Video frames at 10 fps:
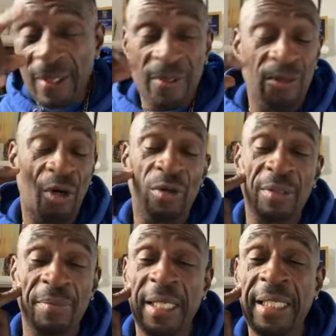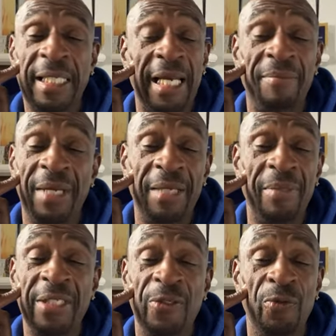You know, because money can't make
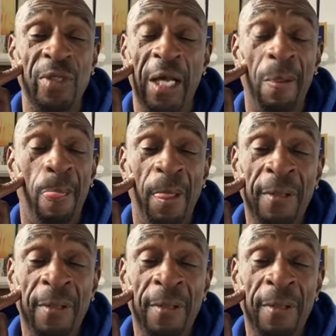me do nothing.